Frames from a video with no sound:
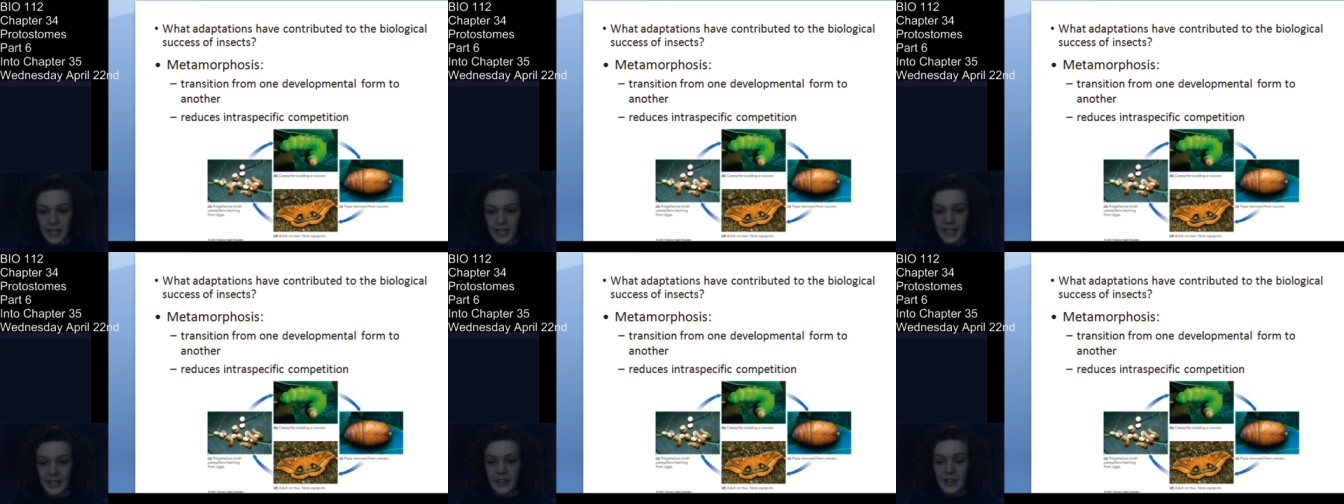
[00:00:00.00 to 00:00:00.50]

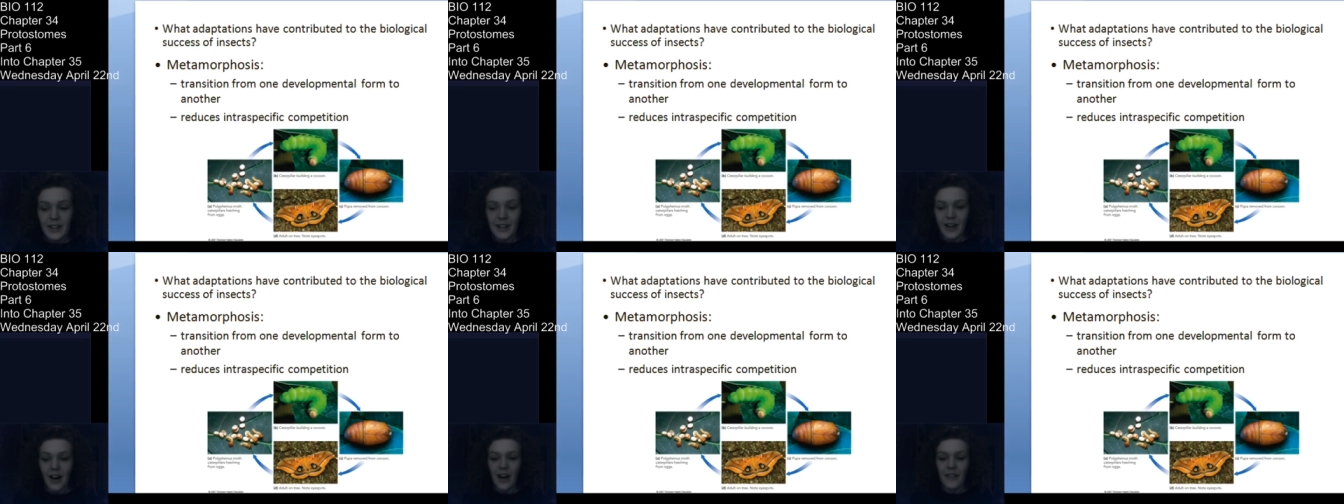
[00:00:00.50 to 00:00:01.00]
And
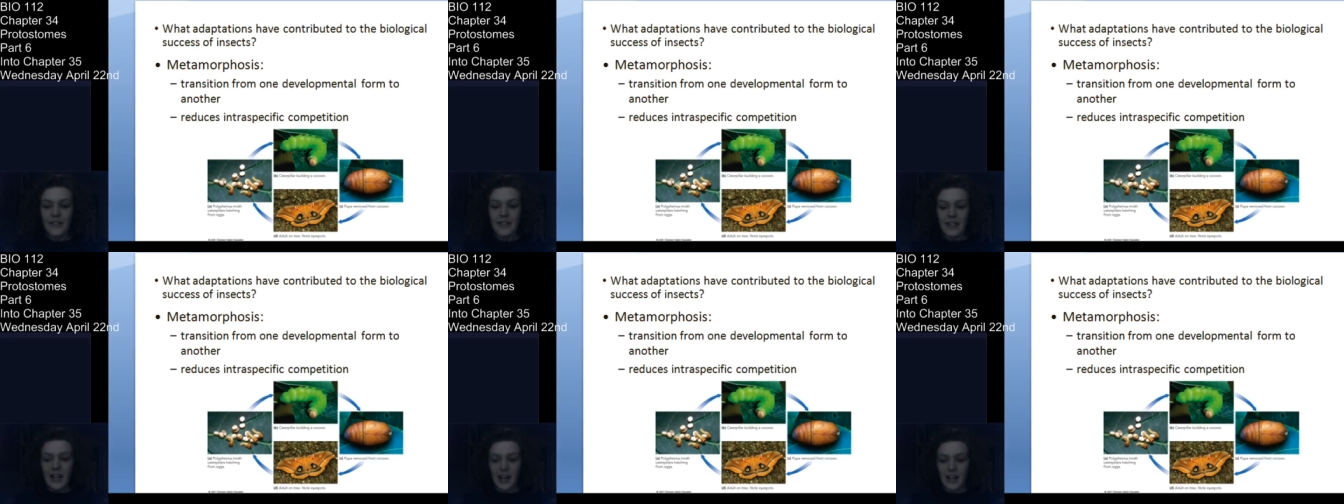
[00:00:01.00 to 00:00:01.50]

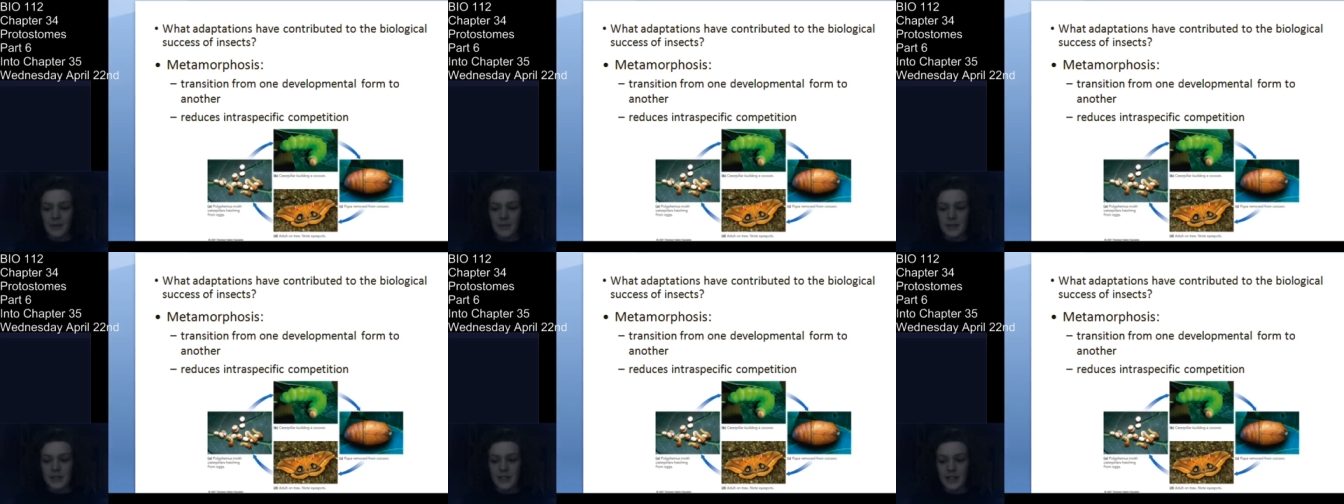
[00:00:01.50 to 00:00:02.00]

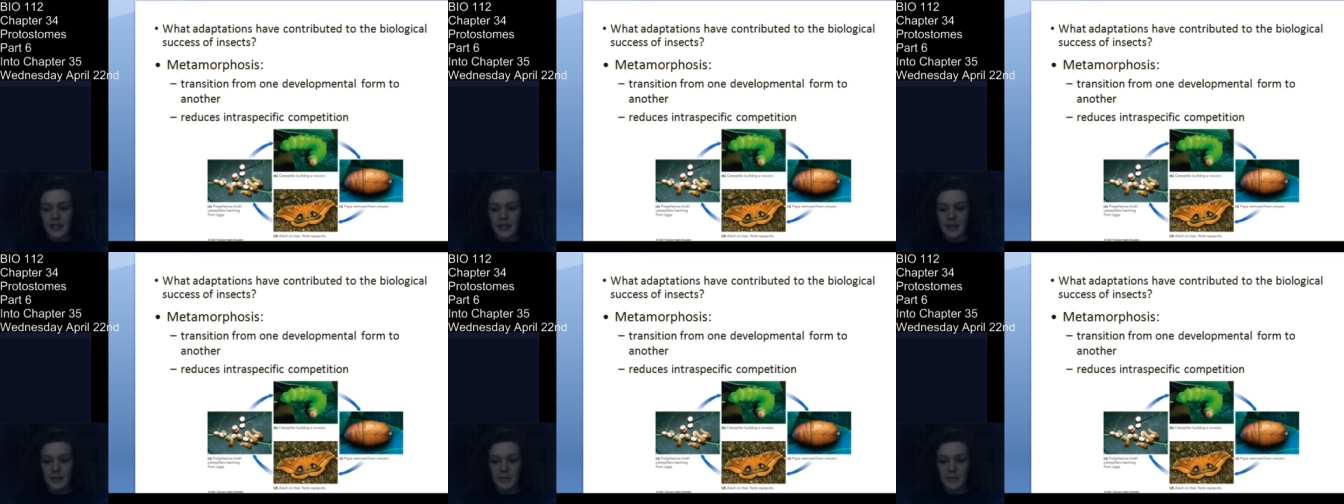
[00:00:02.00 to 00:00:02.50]
oftentimes
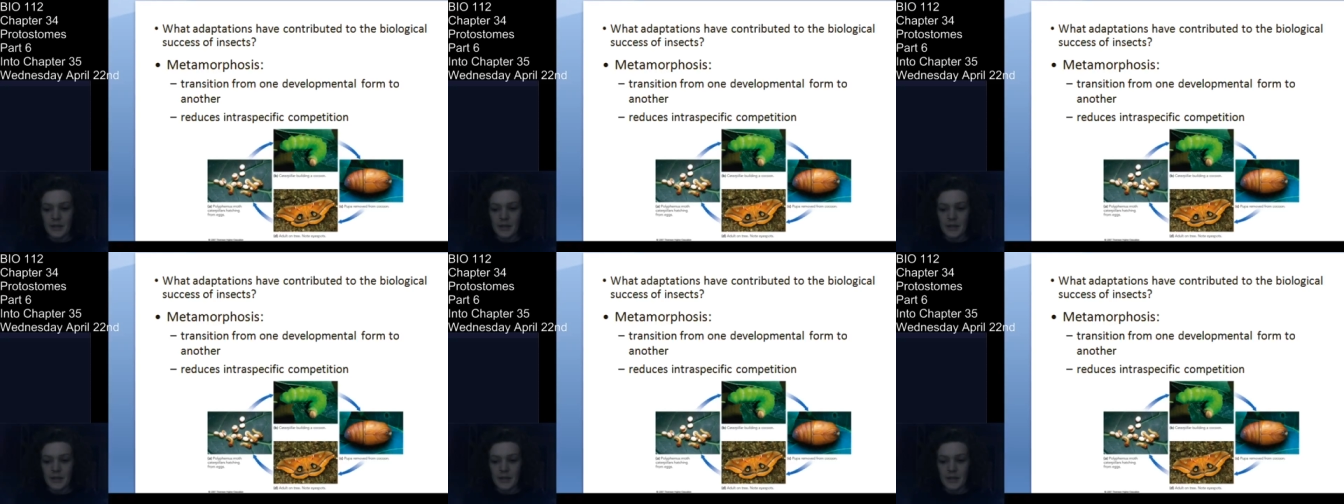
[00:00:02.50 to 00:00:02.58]
um,